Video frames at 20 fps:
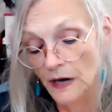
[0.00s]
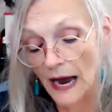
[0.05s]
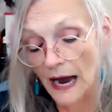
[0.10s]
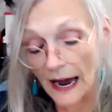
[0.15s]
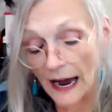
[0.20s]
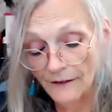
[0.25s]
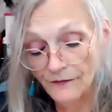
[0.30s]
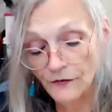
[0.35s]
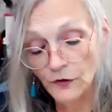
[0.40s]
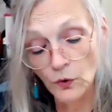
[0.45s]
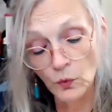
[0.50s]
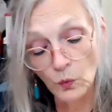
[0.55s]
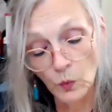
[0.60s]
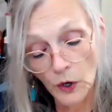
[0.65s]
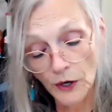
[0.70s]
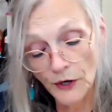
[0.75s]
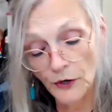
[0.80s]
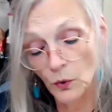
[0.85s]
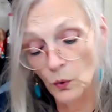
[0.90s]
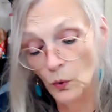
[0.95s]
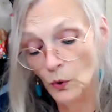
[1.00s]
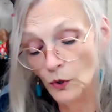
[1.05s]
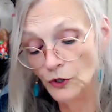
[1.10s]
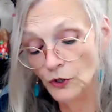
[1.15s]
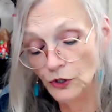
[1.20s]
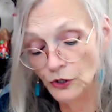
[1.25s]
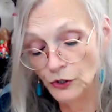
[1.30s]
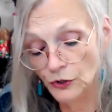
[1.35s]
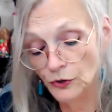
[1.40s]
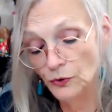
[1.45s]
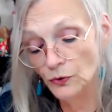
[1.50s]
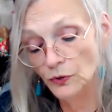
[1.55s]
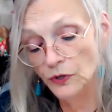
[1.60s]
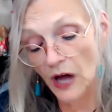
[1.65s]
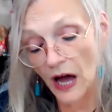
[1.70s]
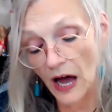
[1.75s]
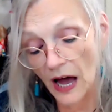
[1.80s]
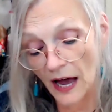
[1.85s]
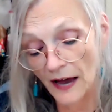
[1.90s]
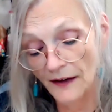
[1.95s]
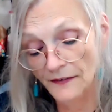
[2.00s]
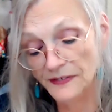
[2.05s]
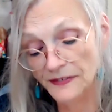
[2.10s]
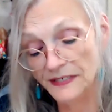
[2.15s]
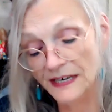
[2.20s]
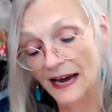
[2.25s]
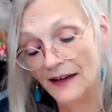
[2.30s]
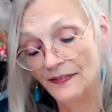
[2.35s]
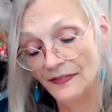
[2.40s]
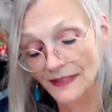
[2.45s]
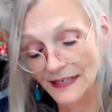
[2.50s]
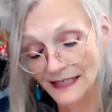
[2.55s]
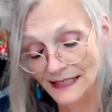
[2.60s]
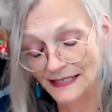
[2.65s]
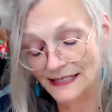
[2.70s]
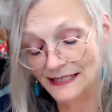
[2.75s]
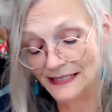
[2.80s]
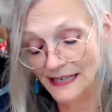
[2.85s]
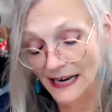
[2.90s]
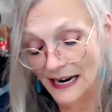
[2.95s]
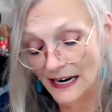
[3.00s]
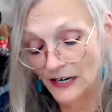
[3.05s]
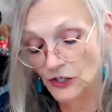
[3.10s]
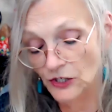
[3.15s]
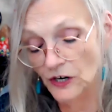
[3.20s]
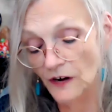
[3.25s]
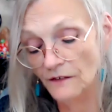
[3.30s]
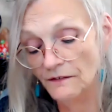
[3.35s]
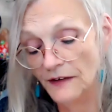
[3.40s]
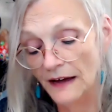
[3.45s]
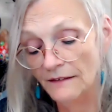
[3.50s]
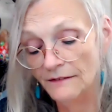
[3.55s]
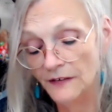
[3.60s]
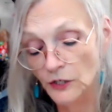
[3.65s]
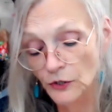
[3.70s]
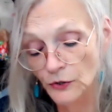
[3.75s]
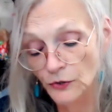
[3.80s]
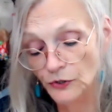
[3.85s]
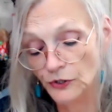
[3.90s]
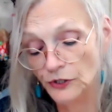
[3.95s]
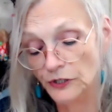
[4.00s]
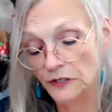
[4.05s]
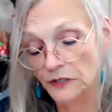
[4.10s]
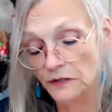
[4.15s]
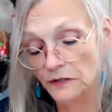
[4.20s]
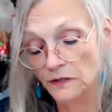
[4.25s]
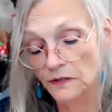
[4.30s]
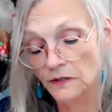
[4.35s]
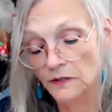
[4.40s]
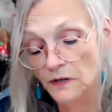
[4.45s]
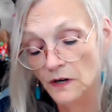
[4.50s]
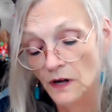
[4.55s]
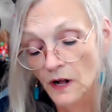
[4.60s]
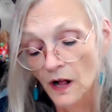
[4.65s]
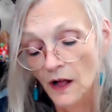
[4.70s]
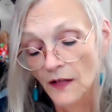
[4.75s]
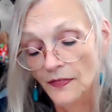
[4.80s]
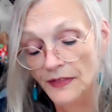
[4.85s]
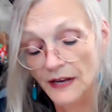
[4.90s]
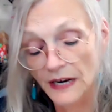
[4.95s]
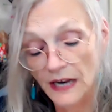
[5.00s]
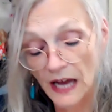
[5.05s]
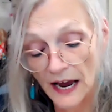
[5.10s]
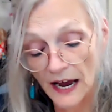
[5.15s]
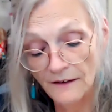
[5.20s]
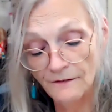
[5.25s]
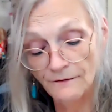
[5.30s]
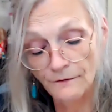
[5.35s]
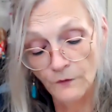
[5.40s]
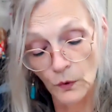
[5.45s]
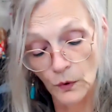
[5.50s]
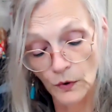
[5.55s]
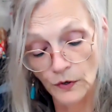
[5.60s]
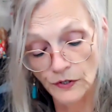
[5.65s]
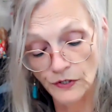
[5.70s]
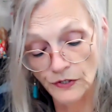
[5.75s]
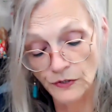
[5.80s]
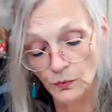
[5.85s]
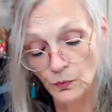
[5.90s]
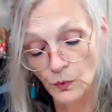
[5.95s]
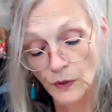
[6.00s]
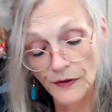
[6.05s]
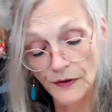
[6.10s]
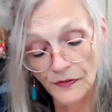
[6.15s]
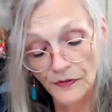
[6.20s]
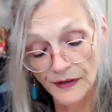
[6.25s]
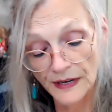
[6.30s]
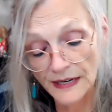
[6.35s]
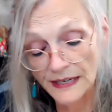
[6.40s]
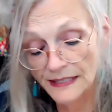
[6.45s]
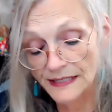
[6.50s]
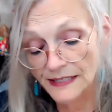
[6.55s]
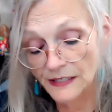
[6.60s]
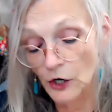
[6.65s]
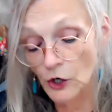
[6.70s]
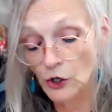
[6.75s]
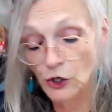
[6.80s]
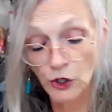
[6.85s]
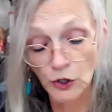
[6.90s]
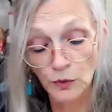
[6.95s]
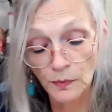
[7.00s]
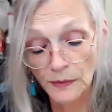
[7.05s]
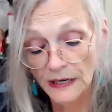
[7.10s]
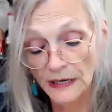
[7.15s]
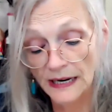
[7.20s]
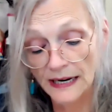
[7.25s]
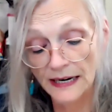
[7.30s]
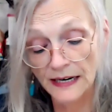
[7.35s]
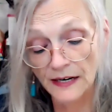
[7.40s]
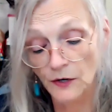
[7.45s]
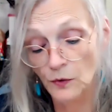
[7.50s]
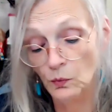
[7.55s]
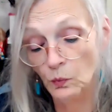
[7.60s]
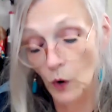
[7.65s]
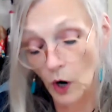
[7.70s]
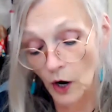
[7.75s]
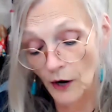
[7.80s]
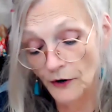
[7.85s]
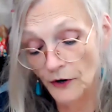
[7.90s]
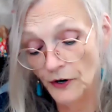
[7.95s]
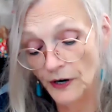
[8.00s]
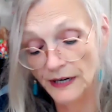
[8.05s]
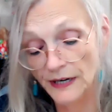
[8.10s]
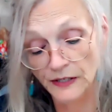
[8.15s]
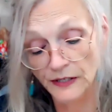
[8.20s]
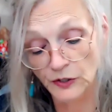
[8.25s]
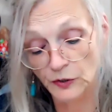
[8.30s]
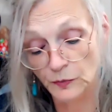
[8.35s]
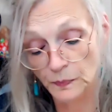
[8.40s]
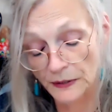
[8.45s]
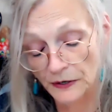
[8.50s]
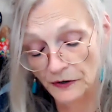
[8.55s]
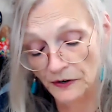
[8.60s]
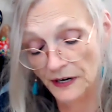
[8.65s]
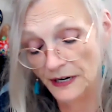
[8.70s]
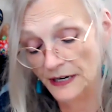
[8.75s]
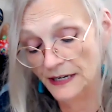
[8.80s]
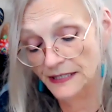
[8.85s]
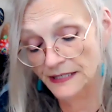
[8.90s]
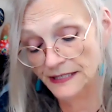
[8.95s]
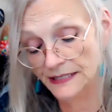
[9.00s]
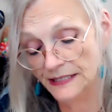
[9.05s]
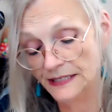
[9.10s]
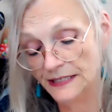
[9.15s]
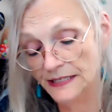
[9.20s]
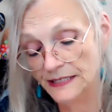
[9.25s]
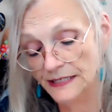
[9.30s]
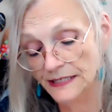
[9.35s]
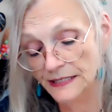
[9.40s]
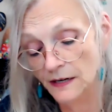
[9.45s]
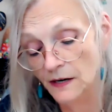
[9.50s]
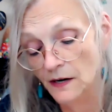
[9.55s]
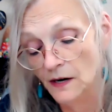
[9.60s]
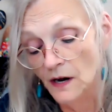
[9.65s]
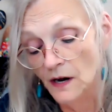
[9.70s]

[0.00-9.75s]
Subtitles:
After one or two lives at this stage of evolution, the life force, with its accumulated water experiences,